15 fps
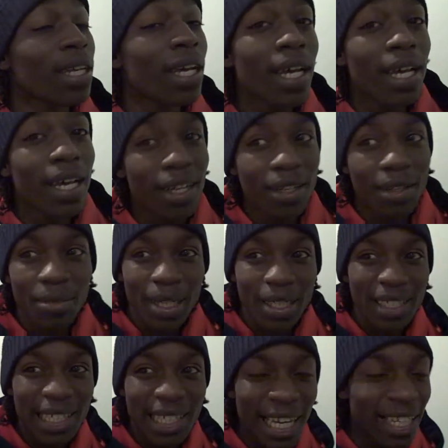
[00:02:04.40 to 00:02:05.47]
Yeah, um,
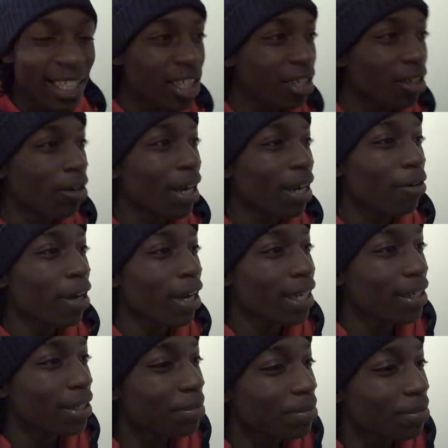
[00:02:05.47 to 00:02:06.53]
I didn't catch it quite
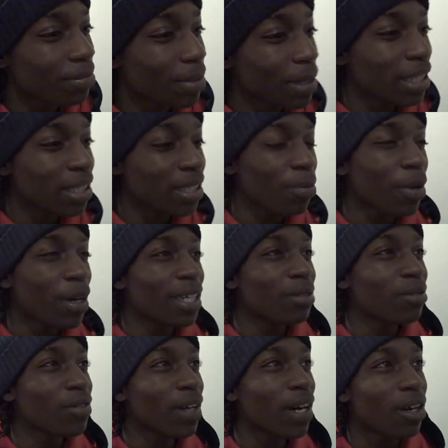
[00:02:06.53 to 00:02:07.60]
right. Um, a bit
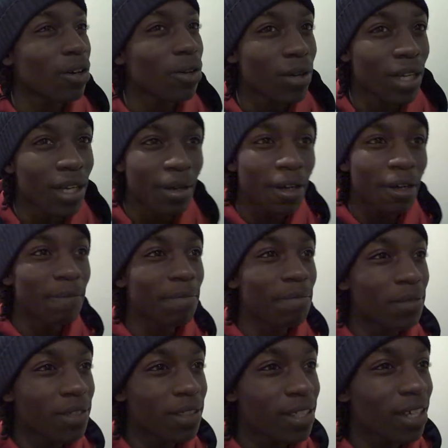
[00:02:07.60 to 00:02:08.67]
disappointed with how I caught it
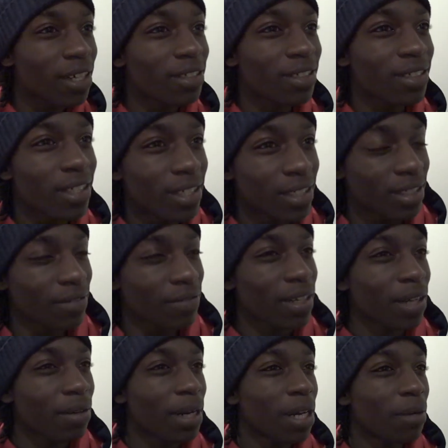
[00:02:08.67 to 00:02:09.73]
um, the circumstances. I
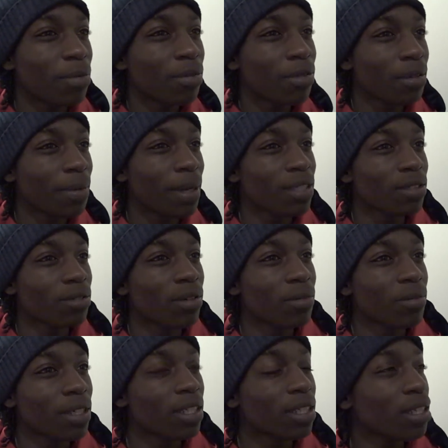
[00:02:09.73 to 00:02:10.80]
think I might have pulled it back to
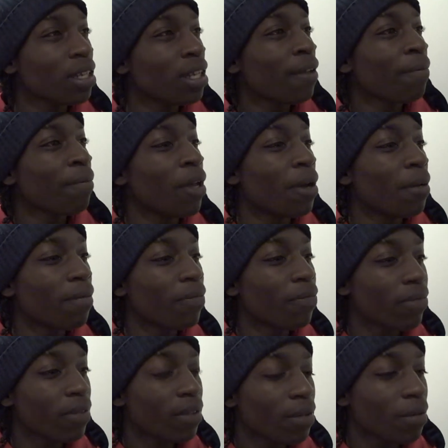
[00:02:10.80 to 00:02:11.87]
one one. Um,
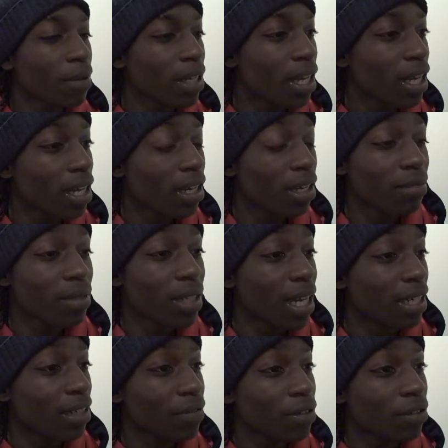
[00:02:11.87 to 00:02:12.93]
but yeah, um, yeah, I
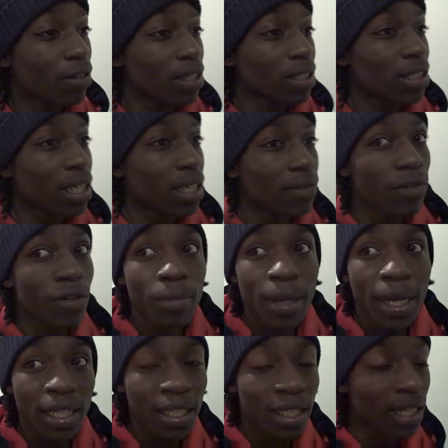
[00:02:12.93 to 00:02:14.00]
had a few runs at the
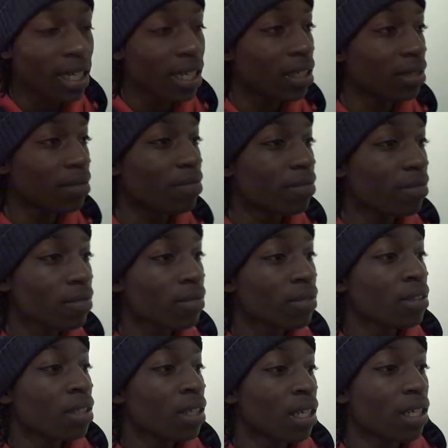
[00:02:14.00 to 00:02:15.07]
fullback and that. Um,
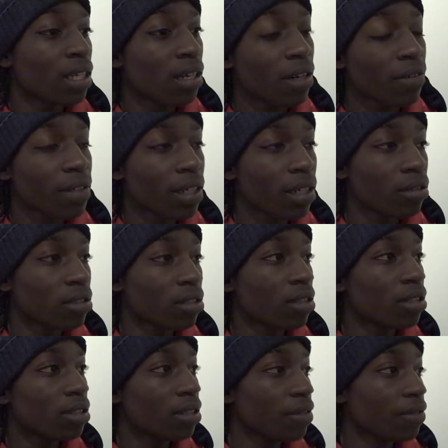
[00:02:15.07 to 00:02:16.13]
in half an hour I was
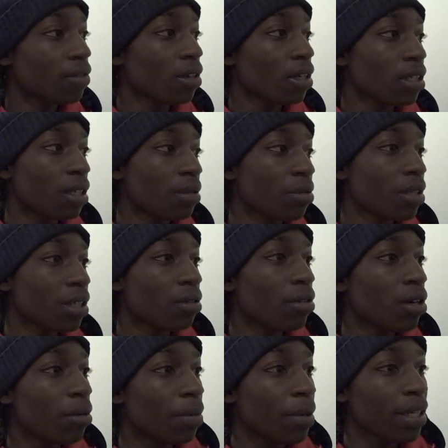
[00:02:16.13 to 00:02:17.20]
on, I thought I'd done pretty
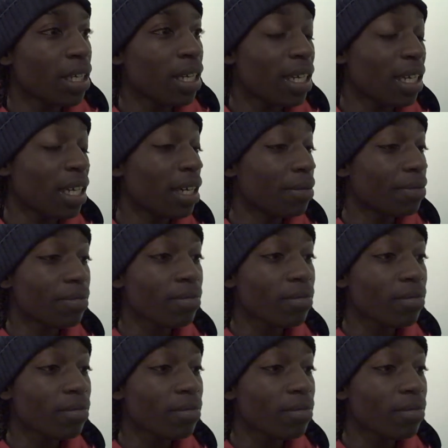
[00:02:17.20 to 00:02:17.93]
well. But yeah, like